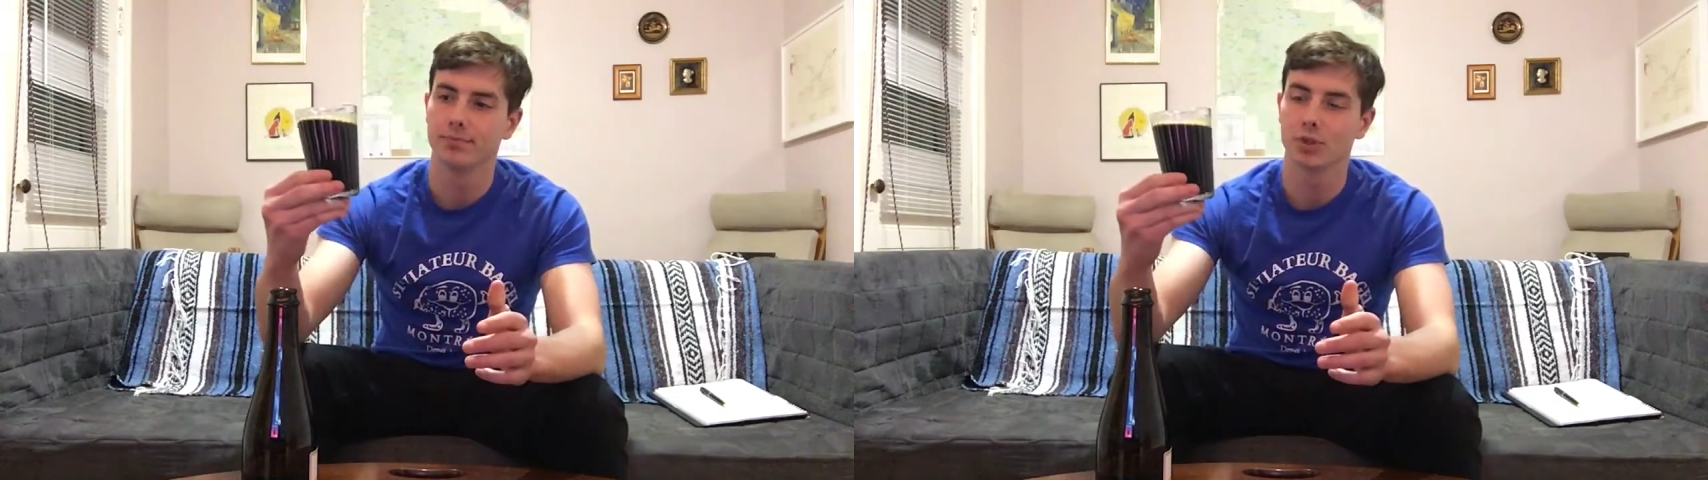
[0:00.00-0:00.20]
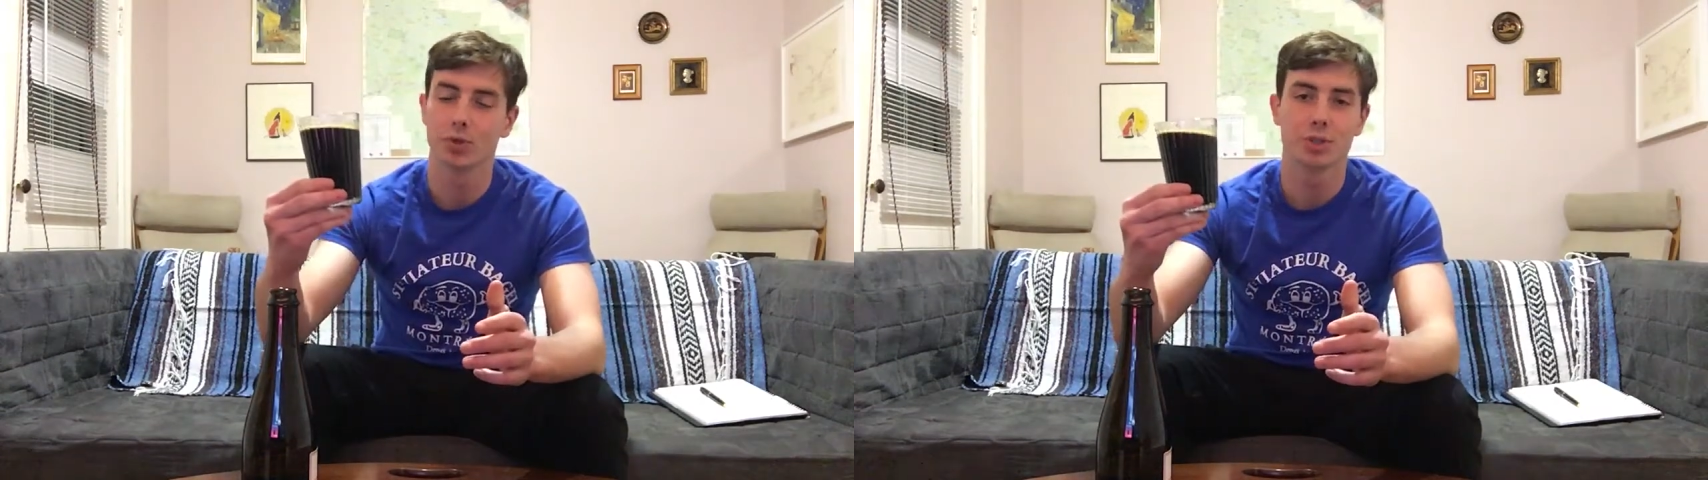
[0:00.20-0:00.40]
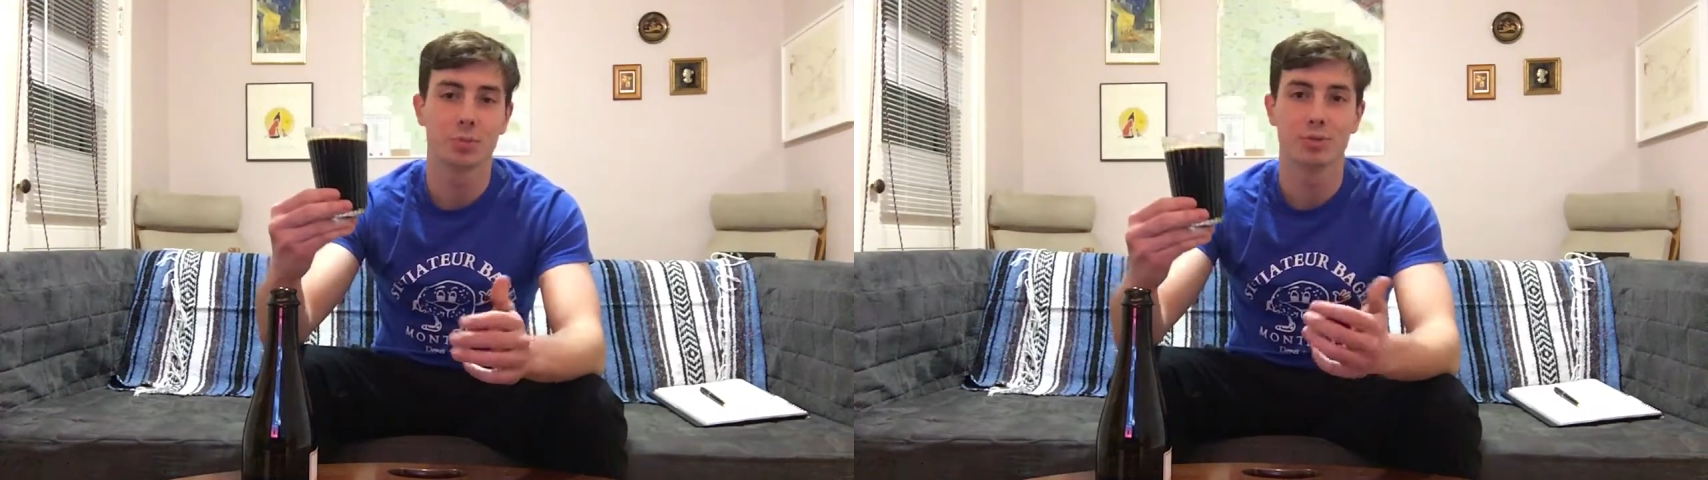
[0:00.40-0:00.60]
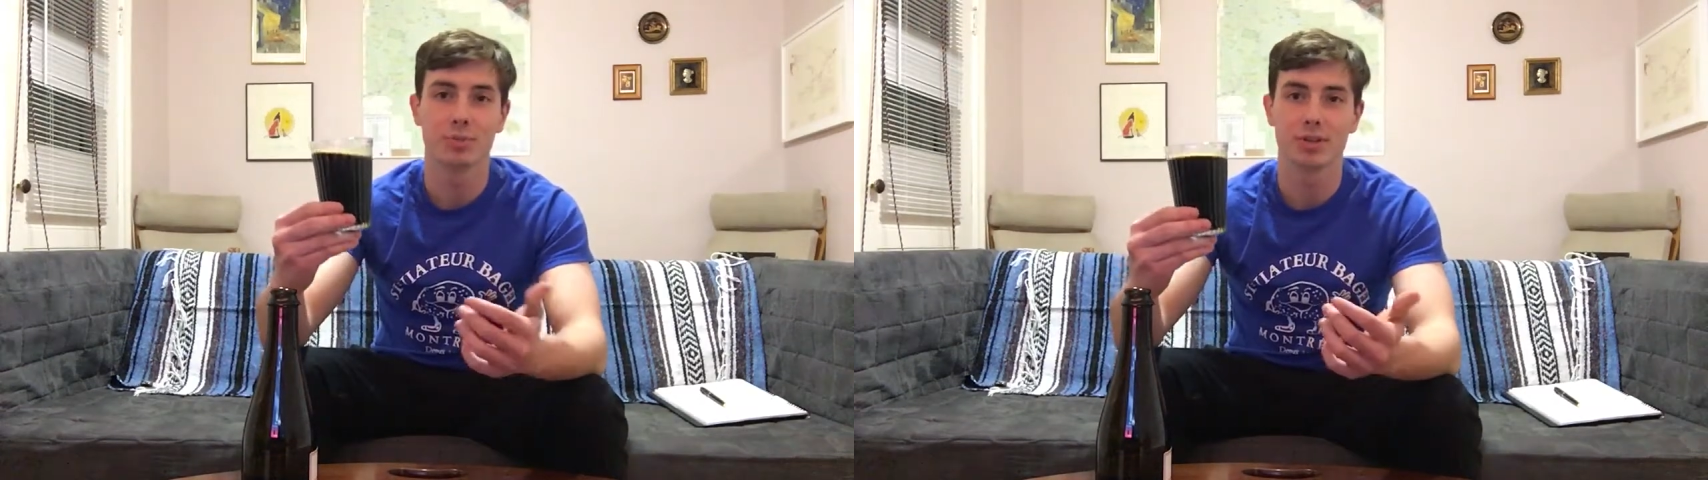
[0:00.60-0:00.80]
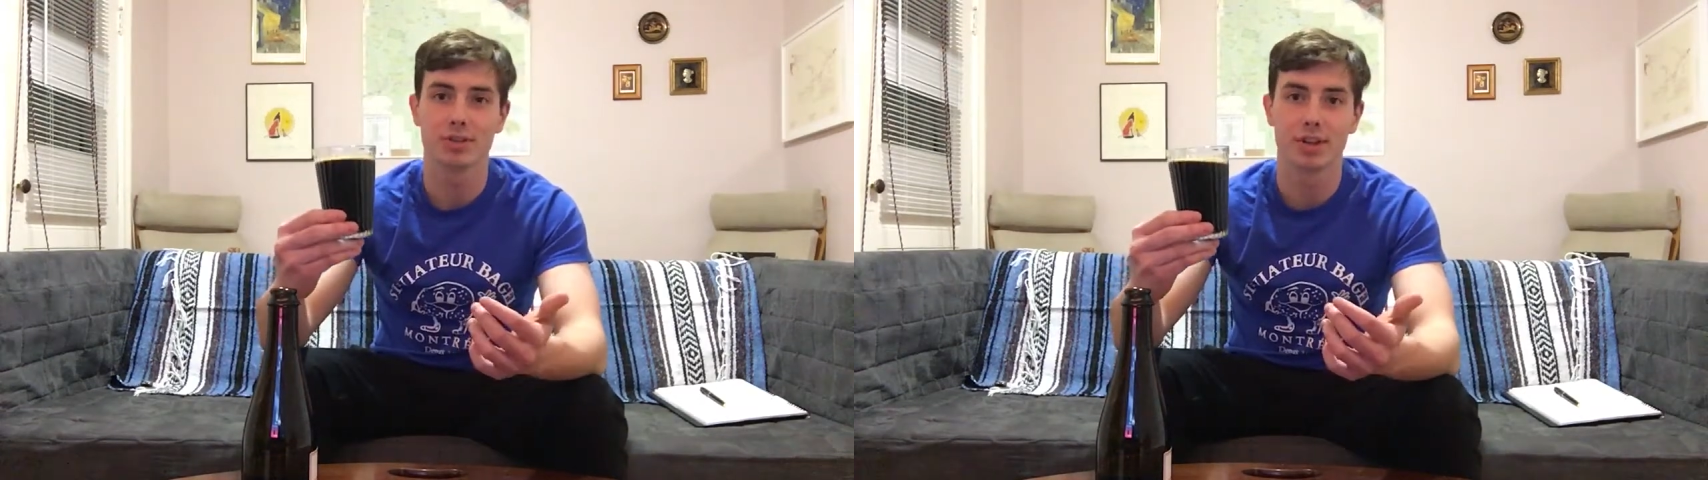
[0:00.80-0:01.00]
So it's supposed to
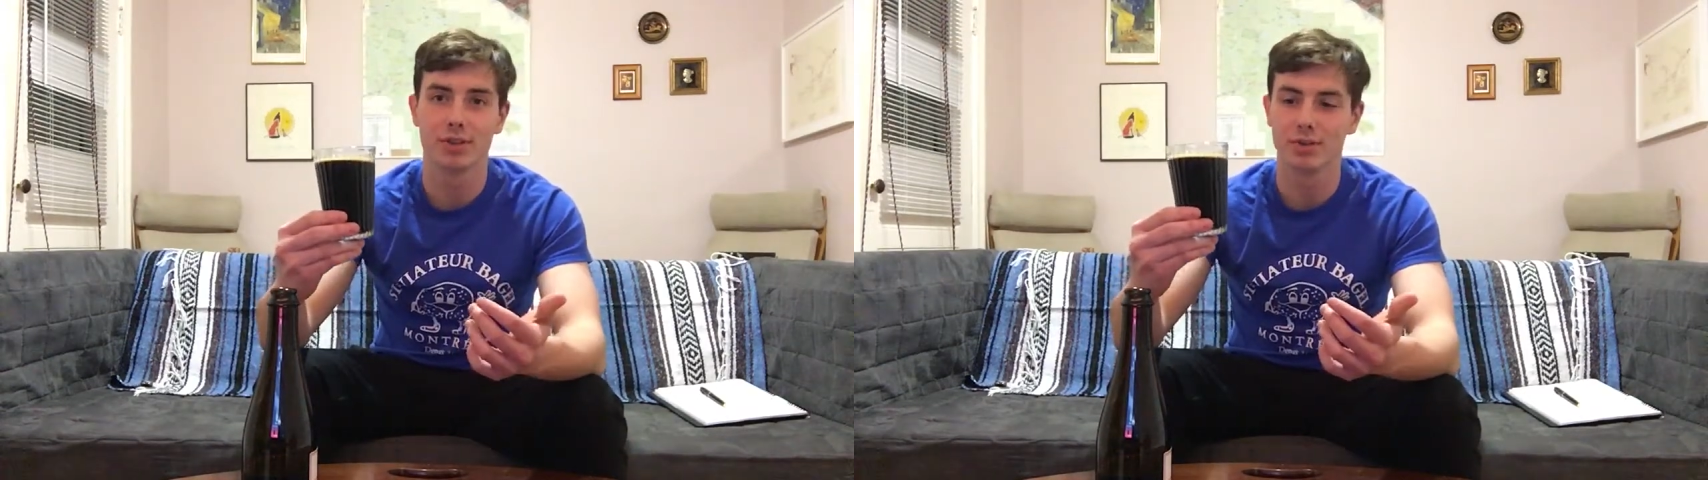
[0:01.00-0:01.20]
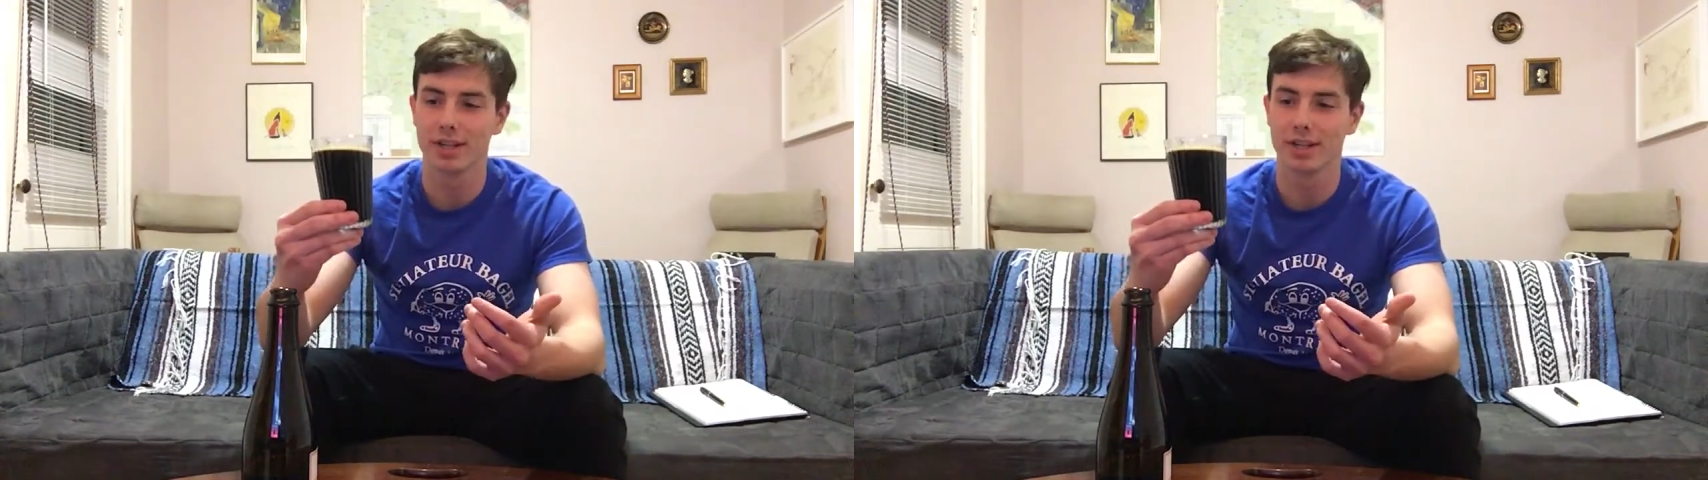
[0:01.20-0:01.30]
be a stout.